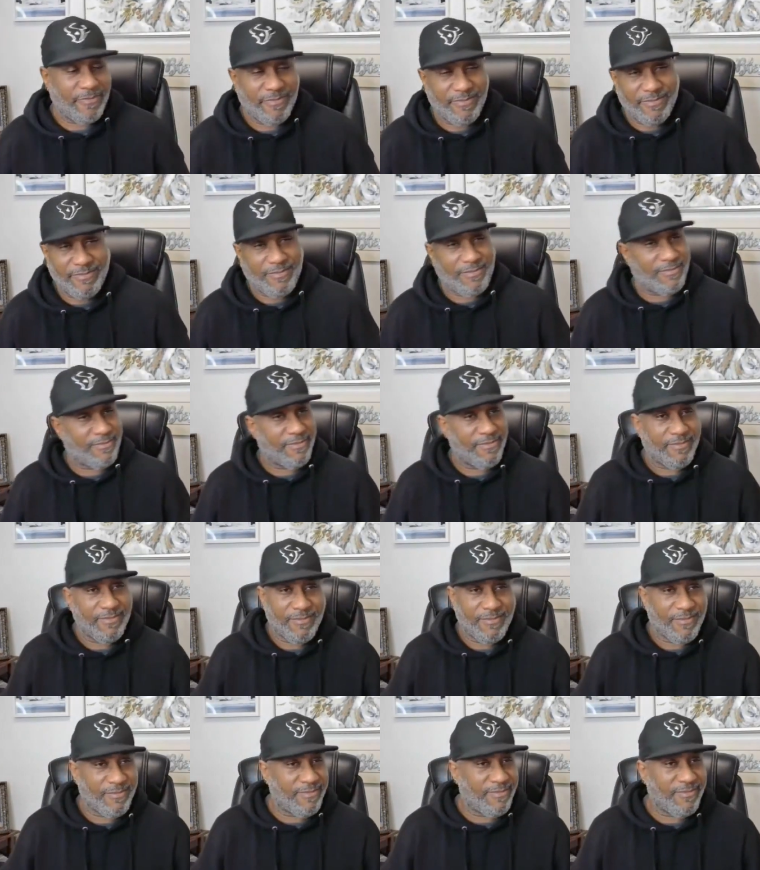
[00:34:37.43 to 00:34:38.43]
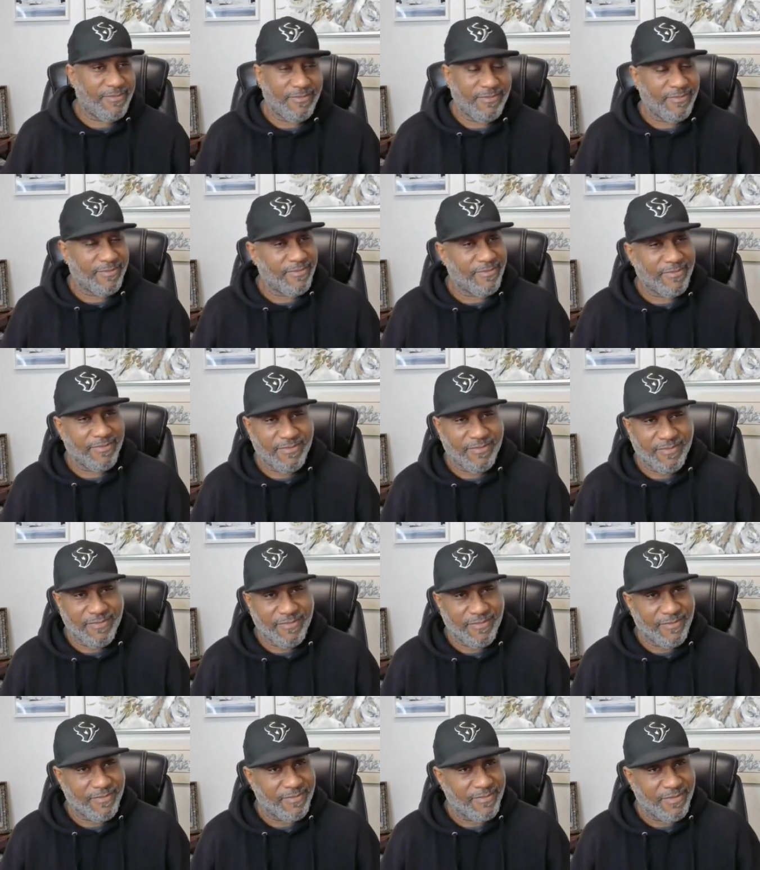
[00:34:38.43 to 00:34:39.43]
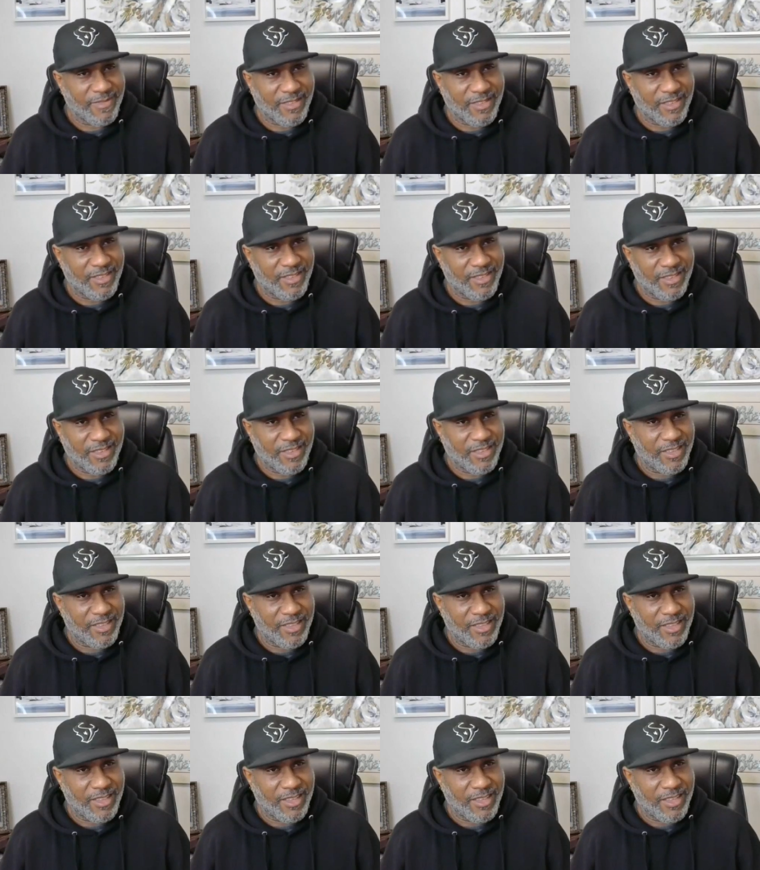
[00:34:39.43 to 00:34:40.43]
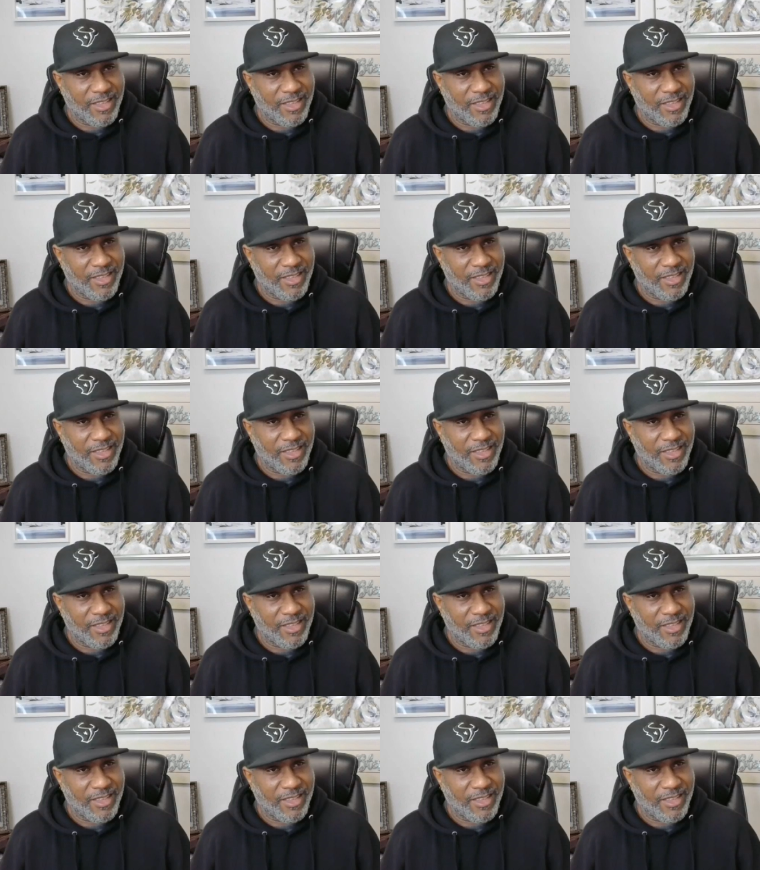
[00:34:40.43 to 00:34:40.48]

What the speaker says: No one is speaking in this clip.